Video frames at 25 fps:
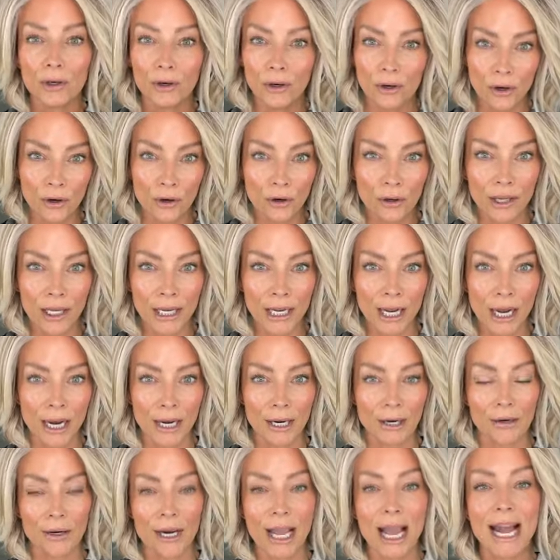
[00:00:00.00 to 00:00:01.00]
your curling
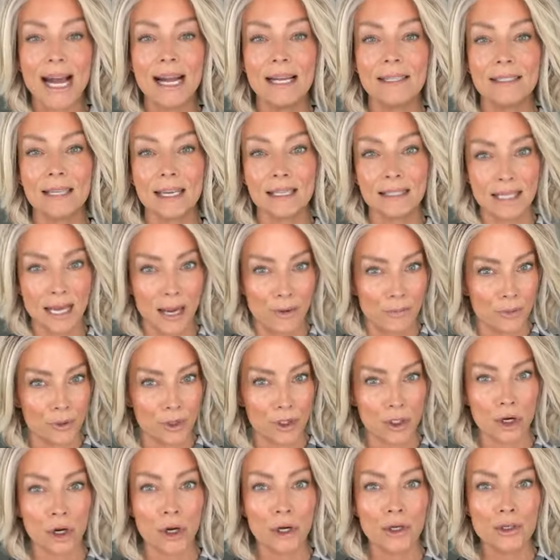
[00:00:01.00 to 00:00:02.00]
iron has a
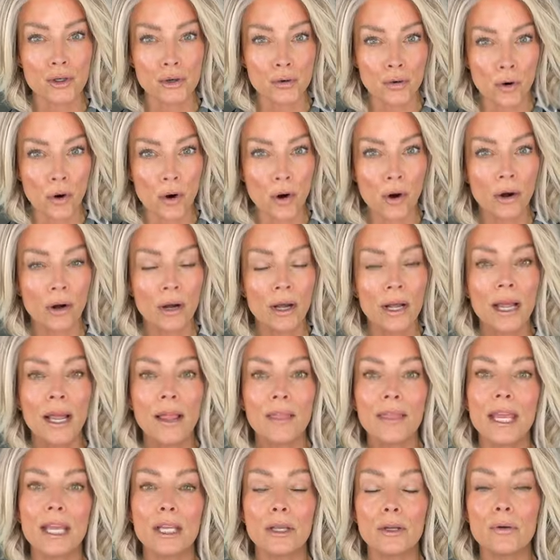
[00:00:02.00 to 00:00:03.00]
temperature control
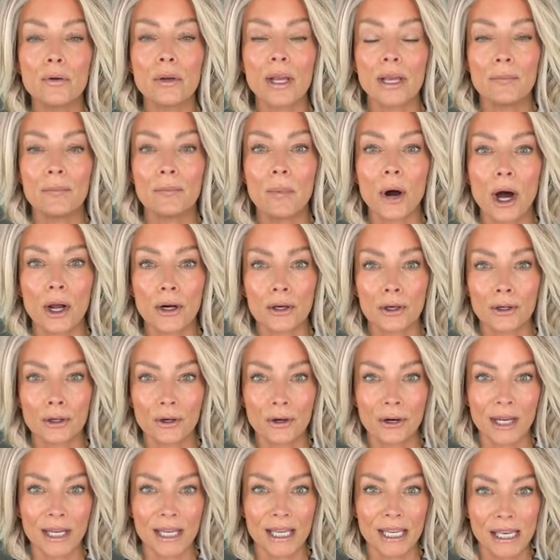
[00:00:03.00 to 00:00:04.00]
that you can
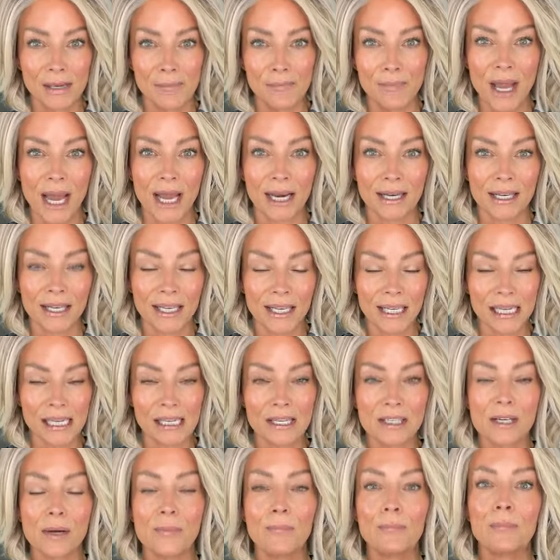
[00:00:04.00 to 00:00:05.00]
monitor and keep that
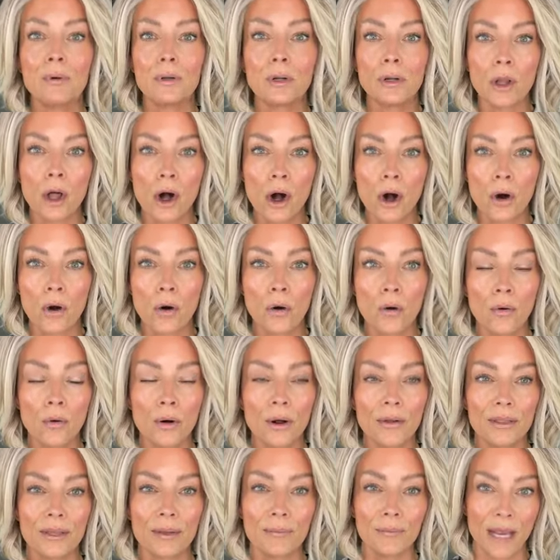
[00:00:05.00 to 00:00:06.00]
heat
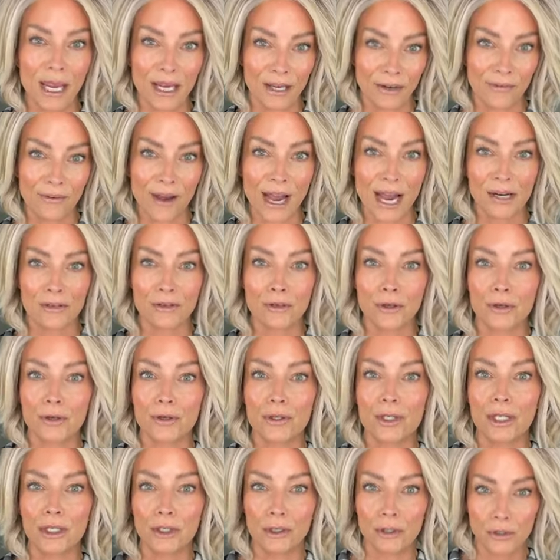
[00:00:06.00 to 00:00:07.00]
below the
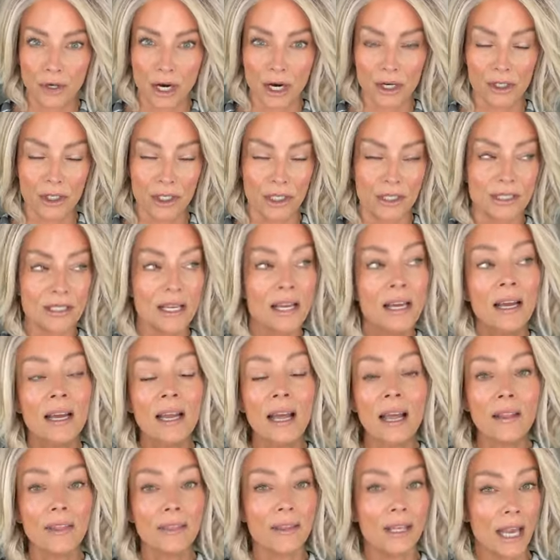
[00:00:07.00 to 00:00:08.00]
manufacturer's instructions.
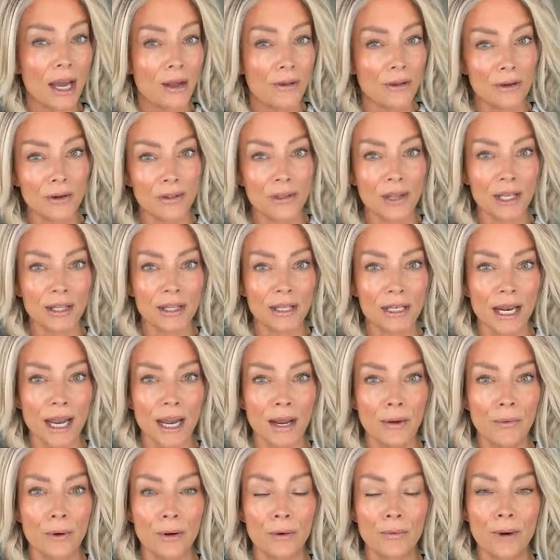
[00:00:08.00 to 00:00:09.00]
The other thing that
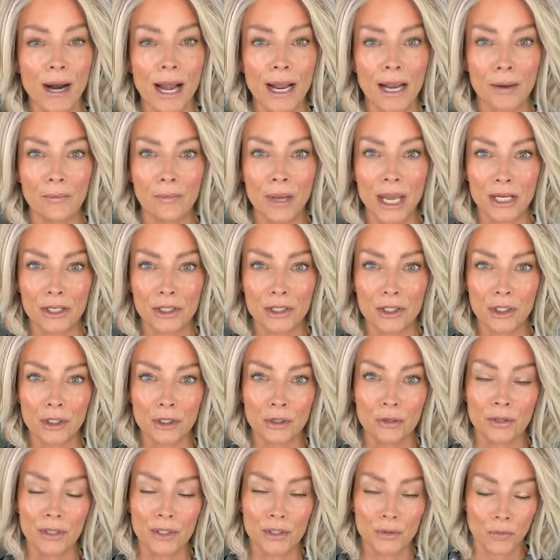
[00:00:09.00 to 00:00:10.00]
I would recommend
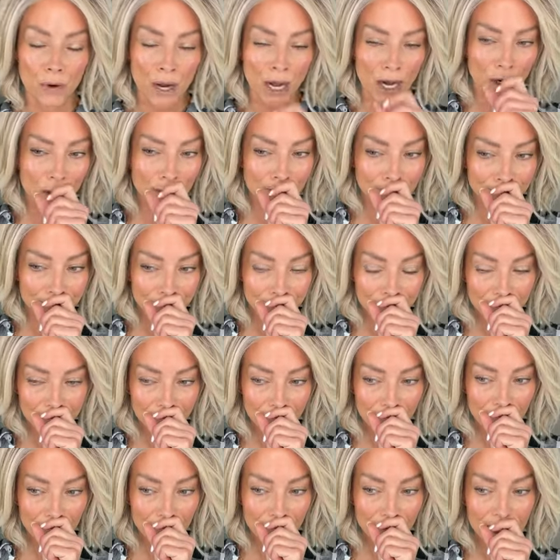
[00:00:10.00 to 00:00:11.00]
to you as well
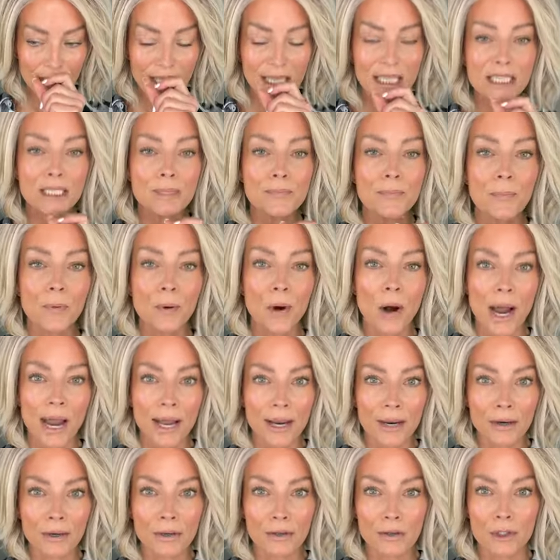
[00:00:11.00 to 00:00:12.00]
is
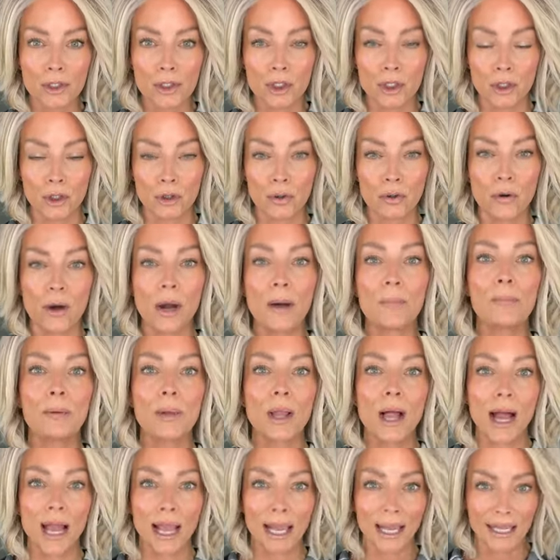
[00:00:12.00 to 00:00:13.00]
prior to
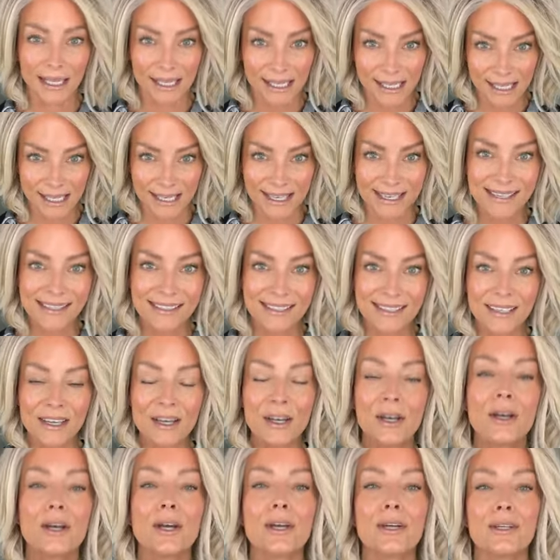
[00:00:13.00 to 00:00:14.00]
applying heat
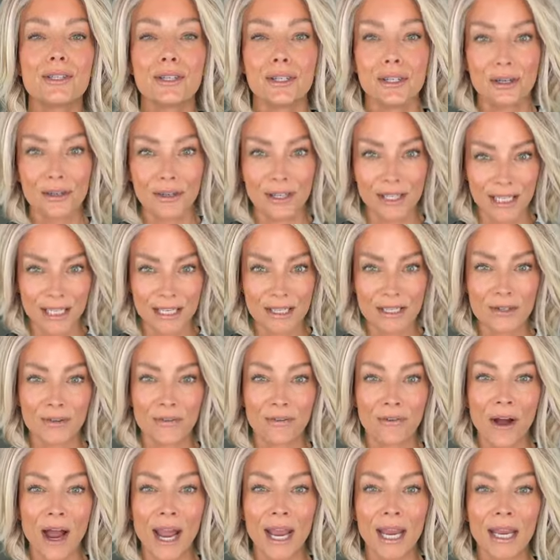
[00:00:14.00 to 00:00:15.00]
to your heat
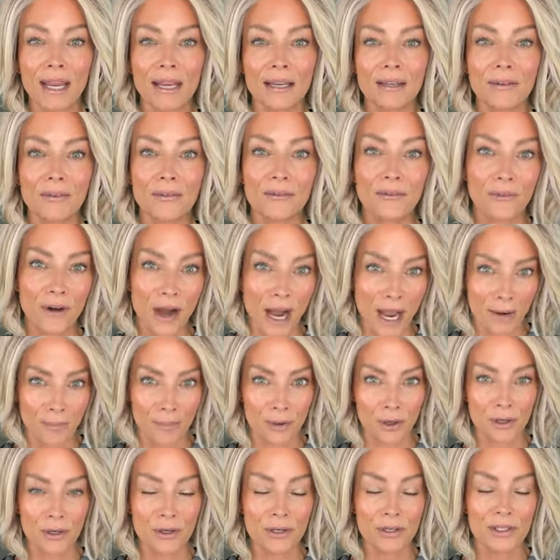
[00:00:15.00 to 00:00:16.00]
defiant
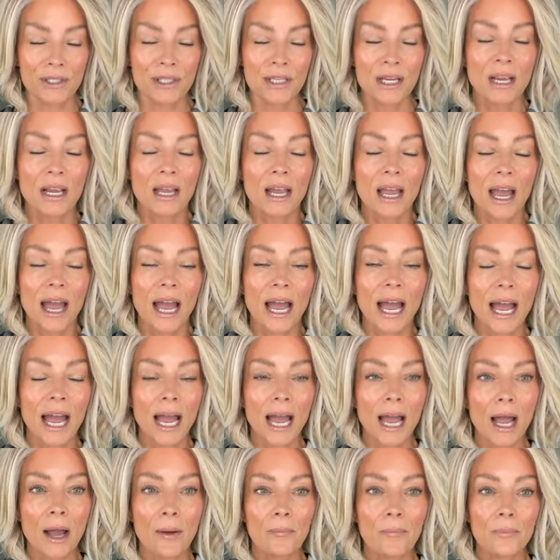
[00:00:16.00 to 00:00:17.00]
fibers,
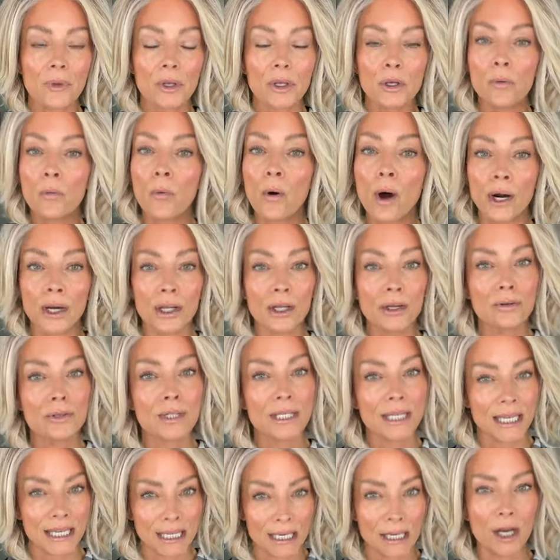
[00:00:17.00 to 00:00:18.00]
um, you want to
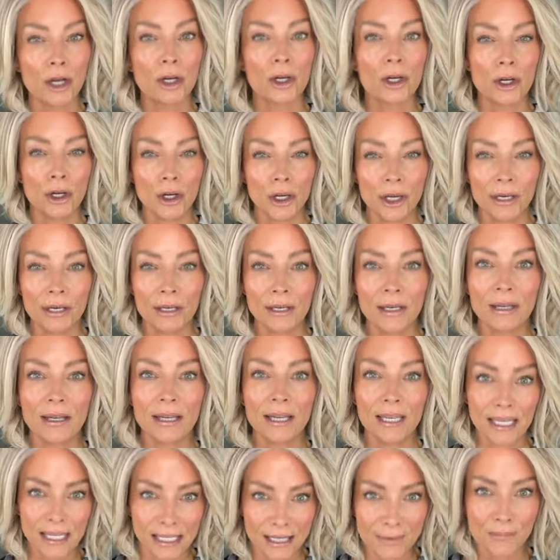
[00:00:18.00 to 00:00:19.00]
use a, heat, a good
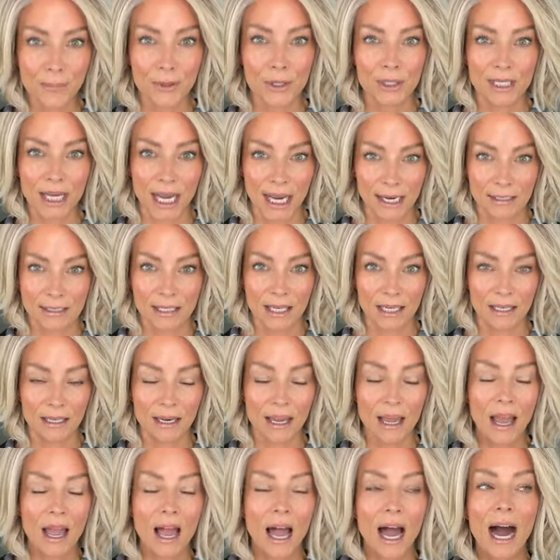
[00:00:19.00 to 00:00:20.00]
heat
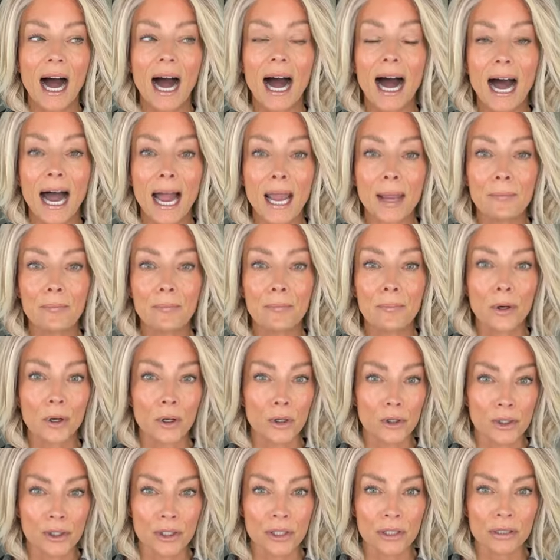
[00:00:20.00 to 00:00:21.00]
protectant. I
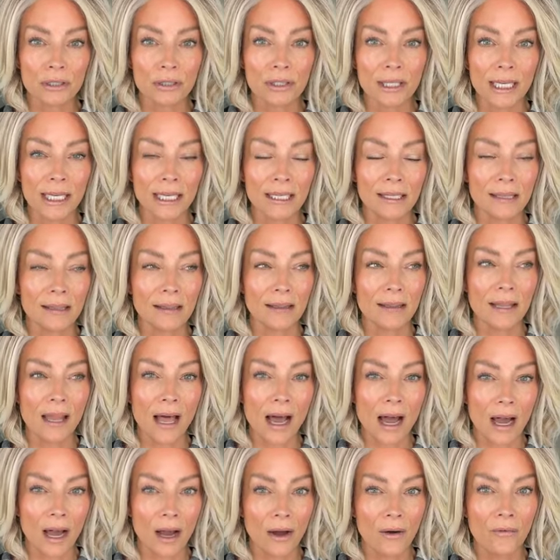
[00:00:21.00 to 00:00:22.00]
personally
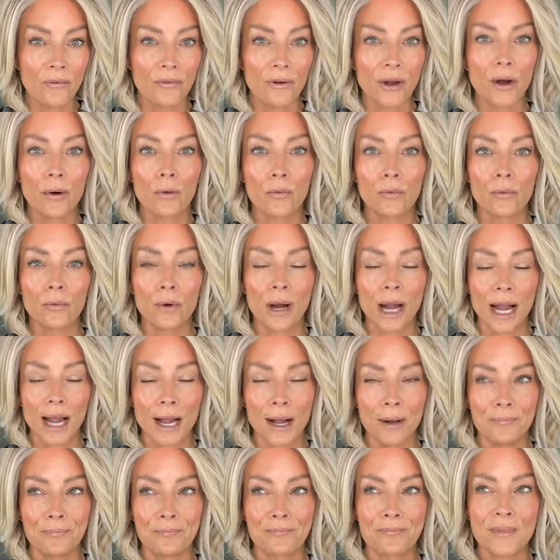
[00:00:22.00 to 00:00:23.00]
love
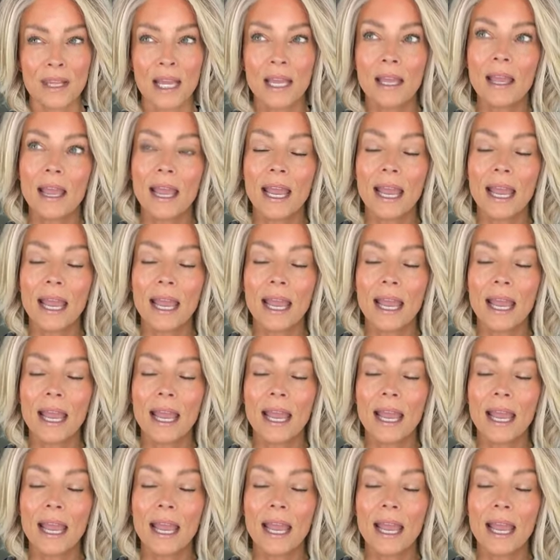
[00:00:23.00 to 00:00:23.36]
um,